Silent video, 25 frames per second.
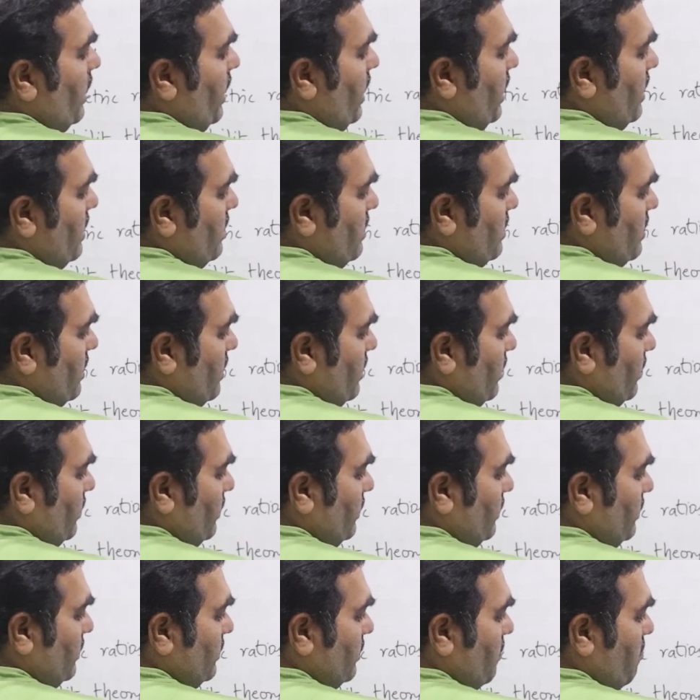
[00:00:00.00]
And
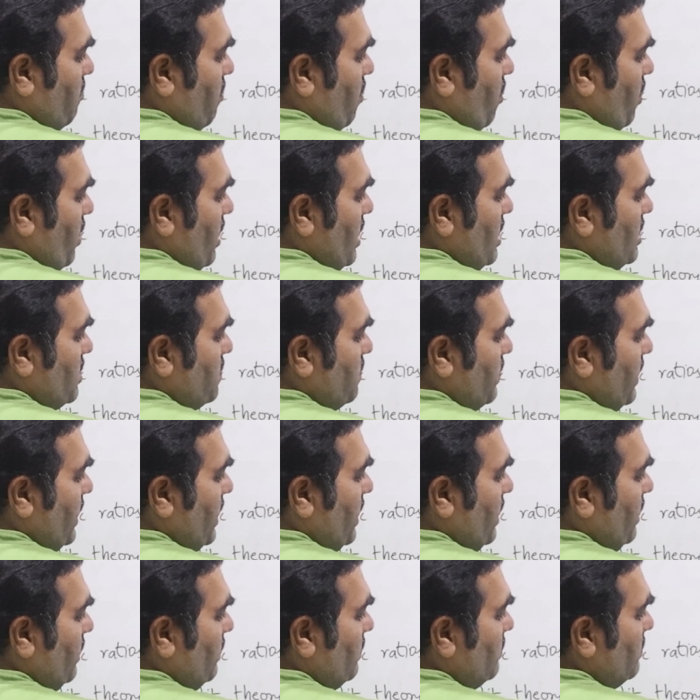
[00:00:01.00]
the points
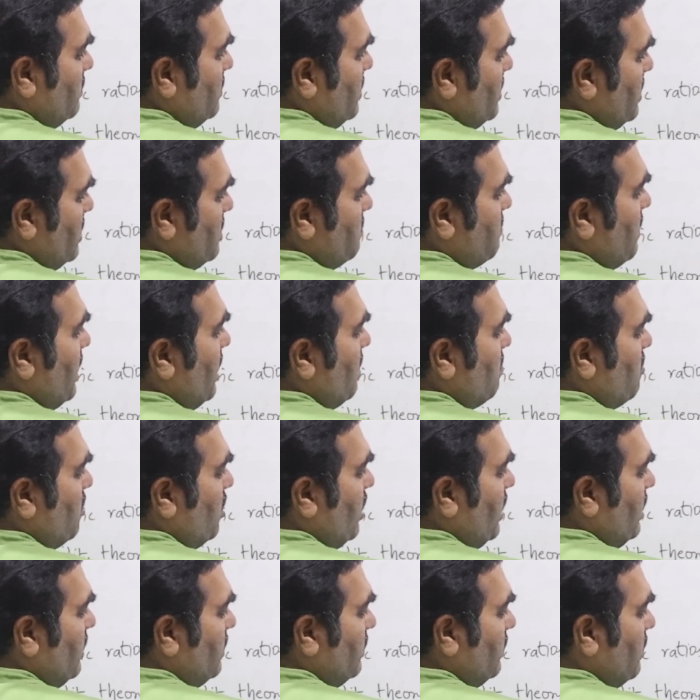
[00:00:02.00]
where, this is
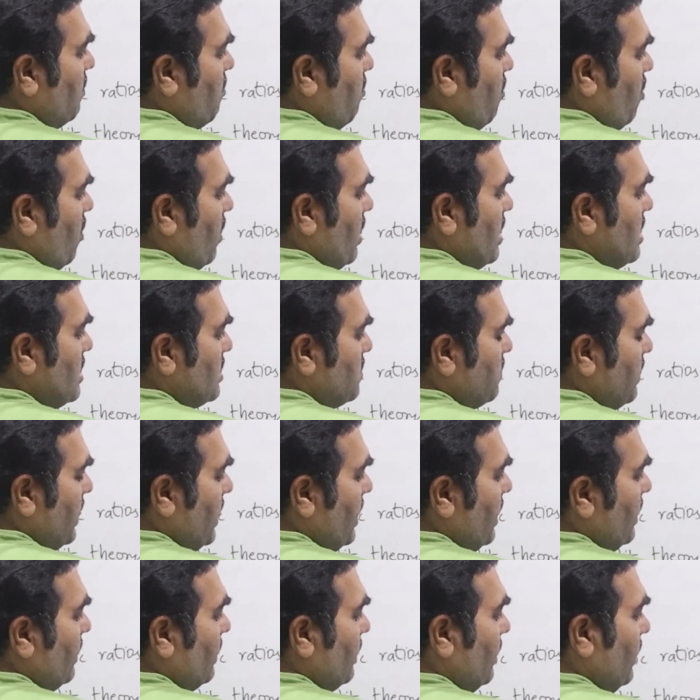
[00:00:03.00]
parabola, the points
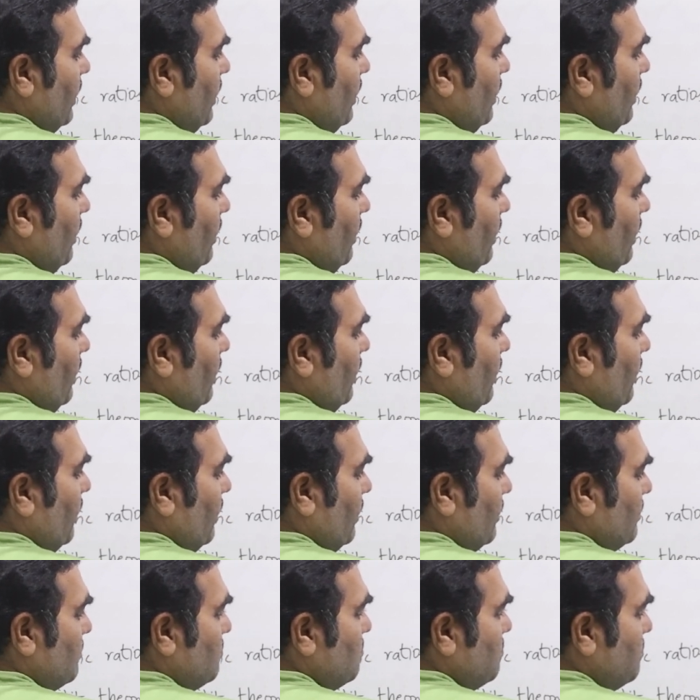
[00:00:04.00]
where
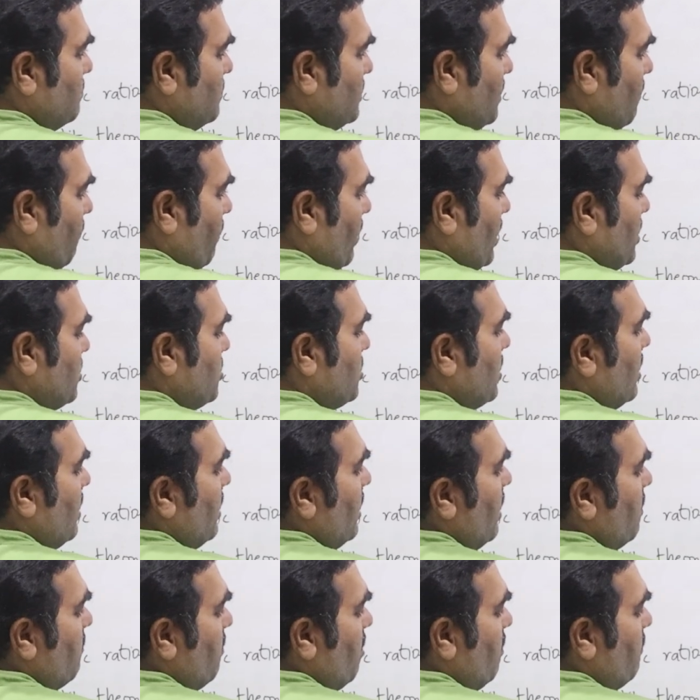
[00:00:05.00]
the
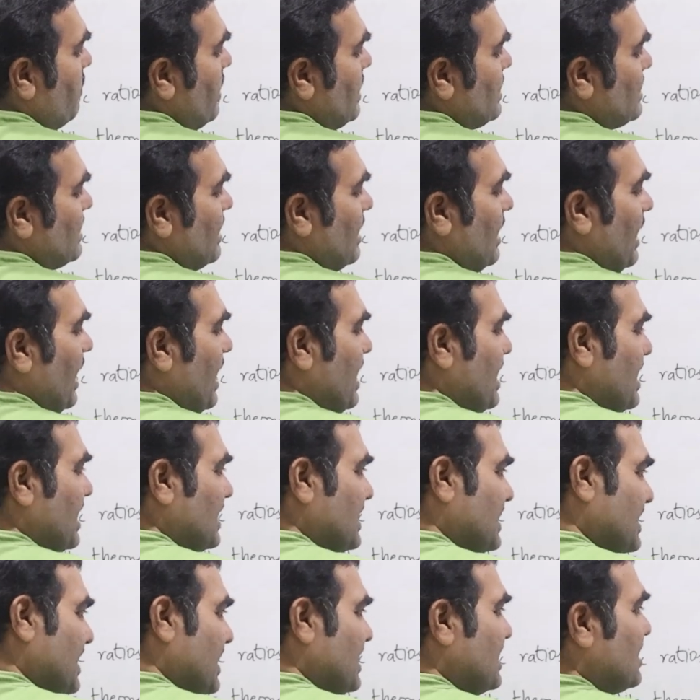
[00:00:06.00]
function f of x
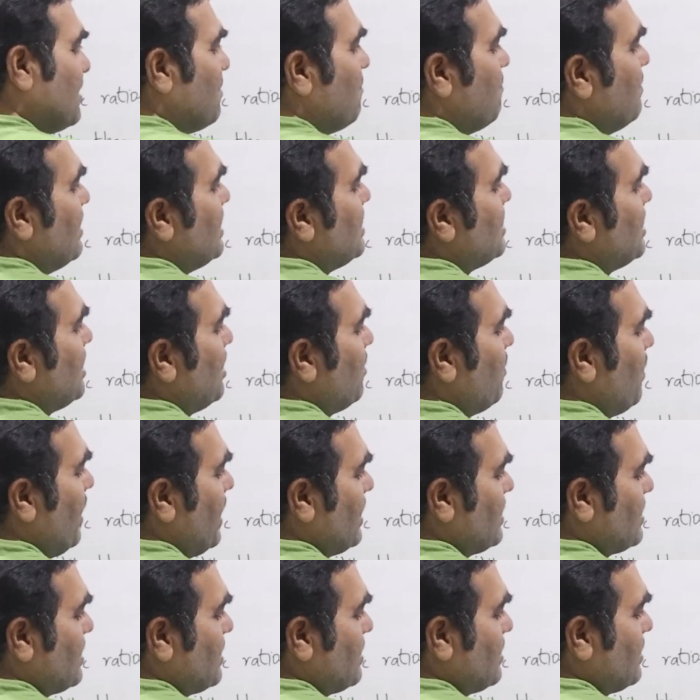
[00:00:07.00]
intersects with 0
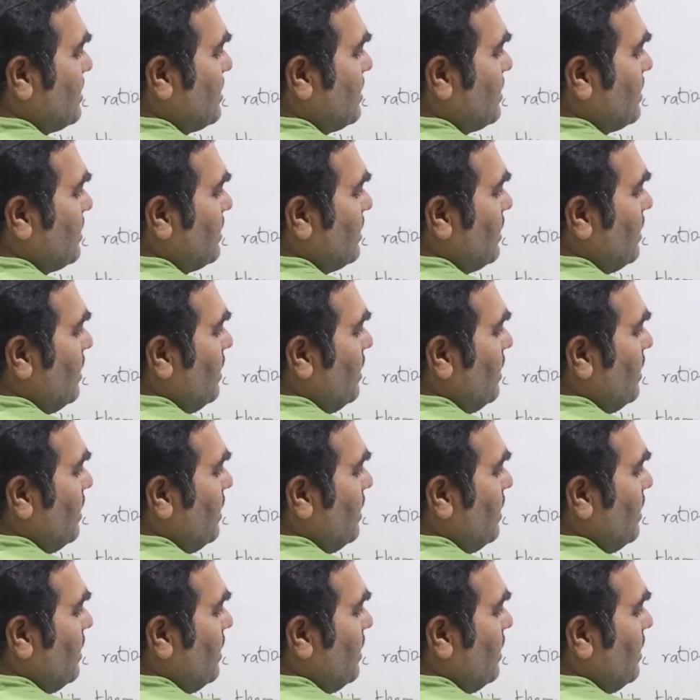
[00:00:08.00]
axis